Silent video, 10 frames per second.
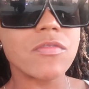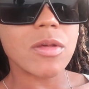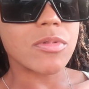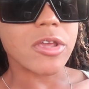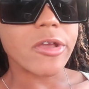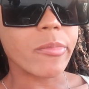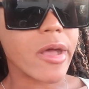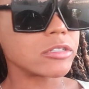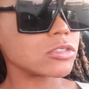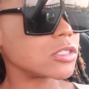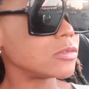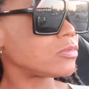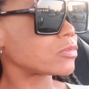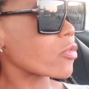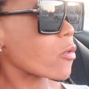leave it up to him honestly
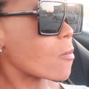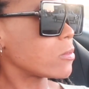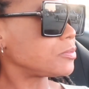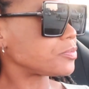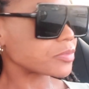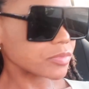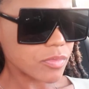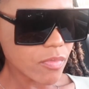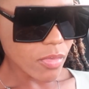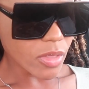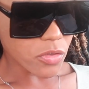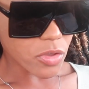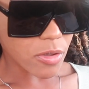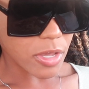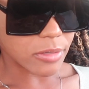
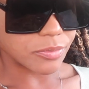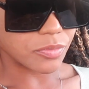so yeah